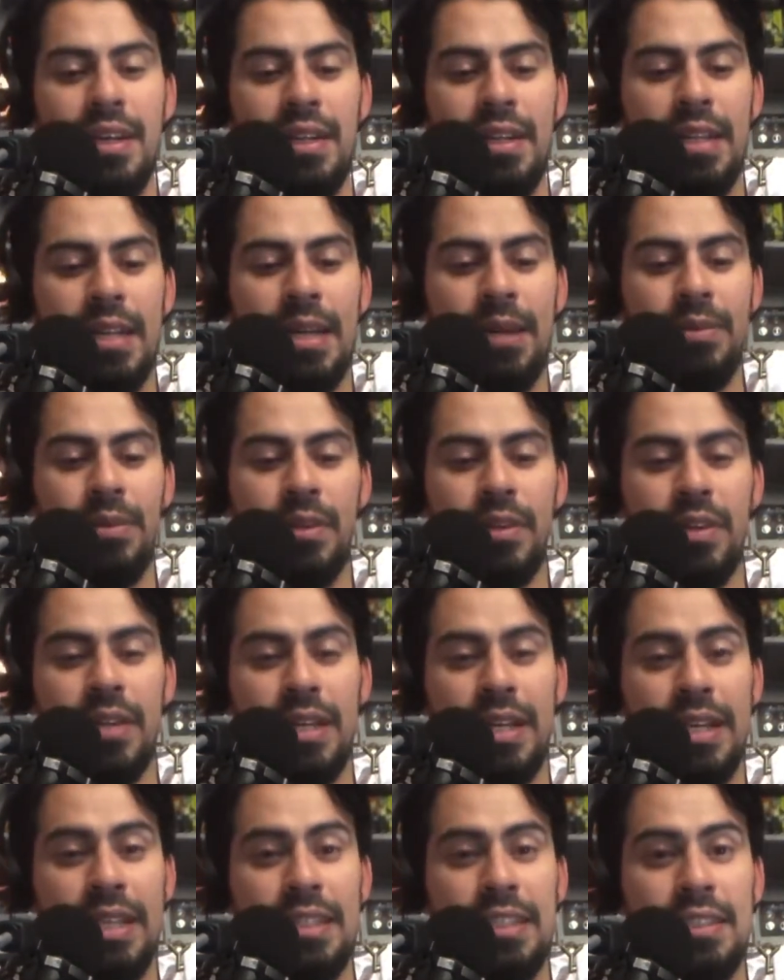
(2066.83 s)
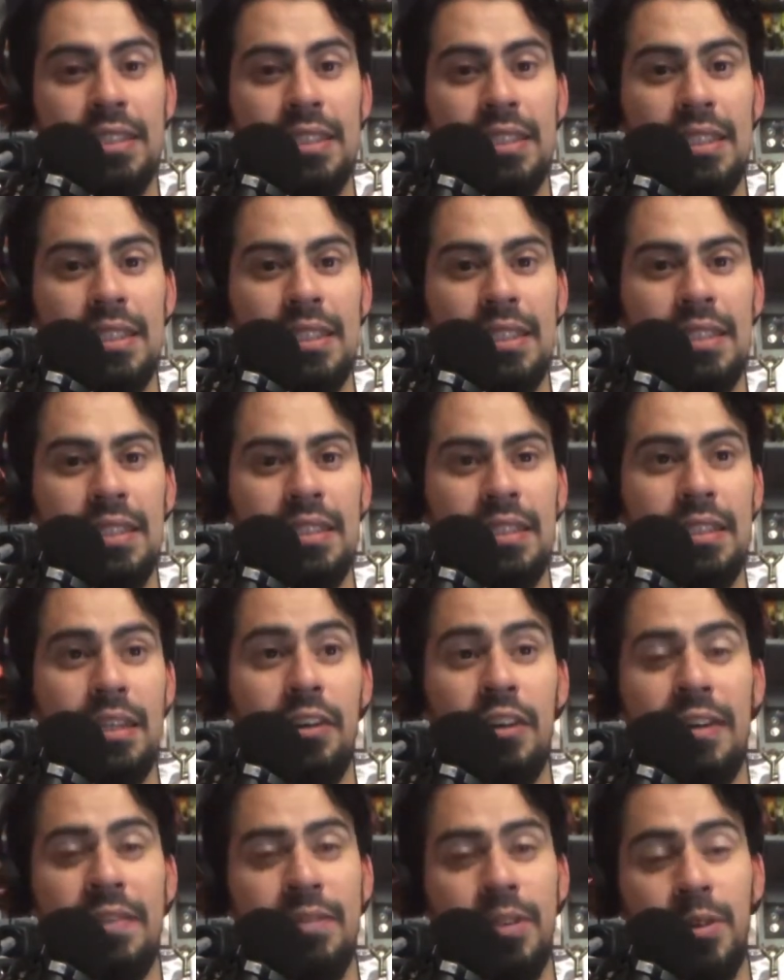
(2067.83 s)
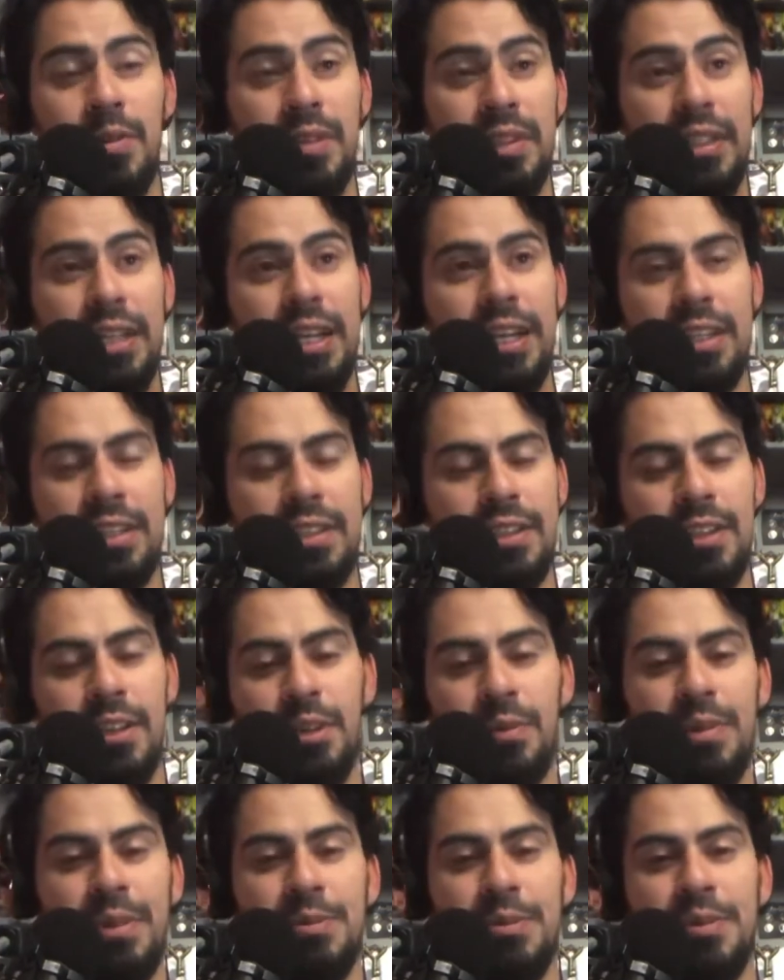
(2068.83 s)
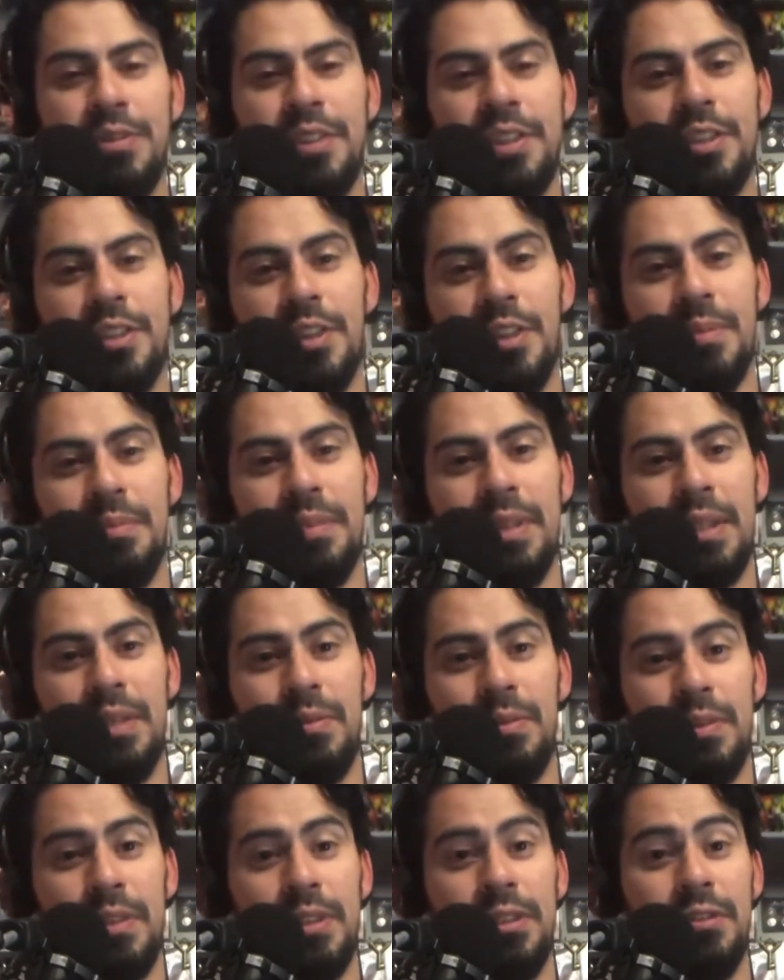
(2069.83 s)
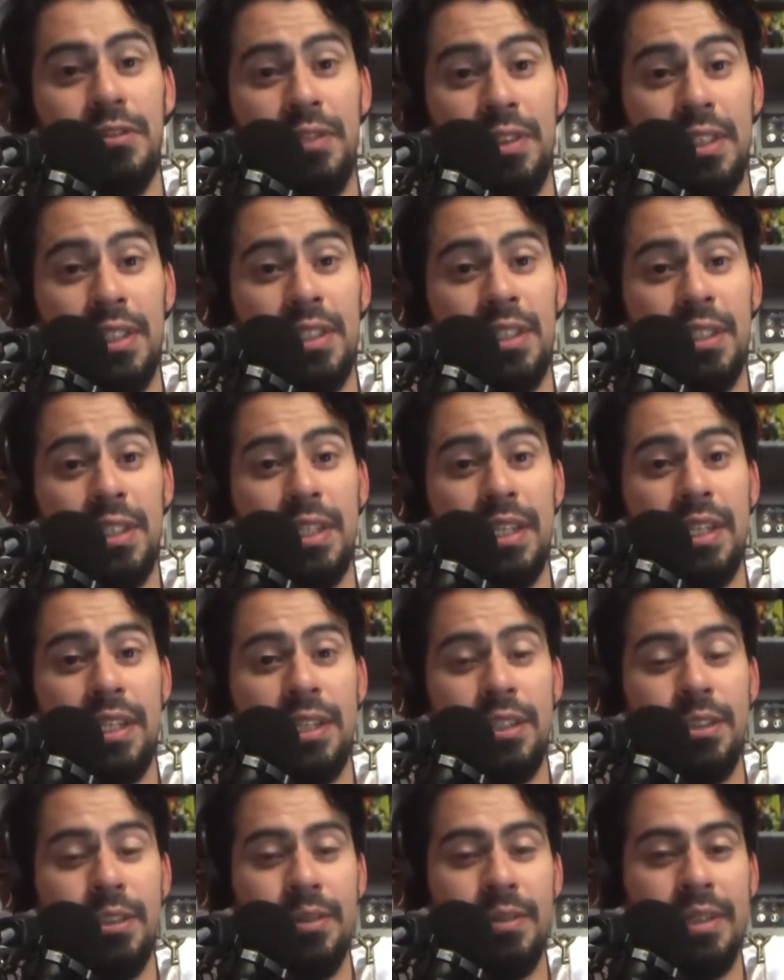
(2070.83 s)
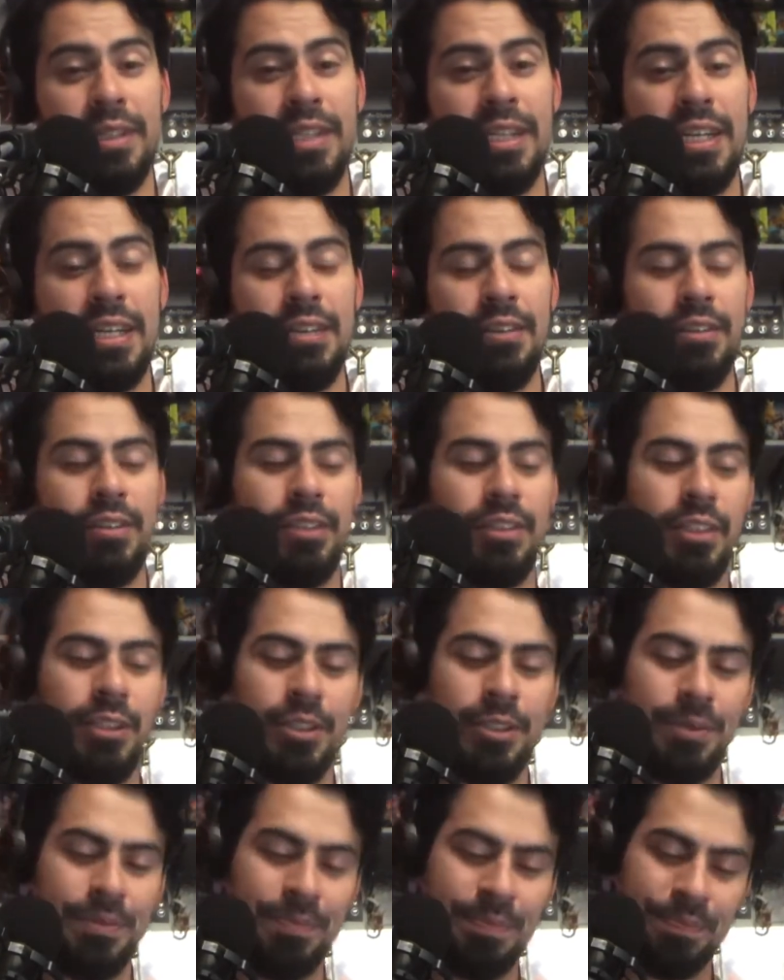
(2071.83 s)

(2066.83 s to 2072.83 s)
now we're gonna get into I don't even know what the next Halloween movie is called, but we're really gonna get into it now. So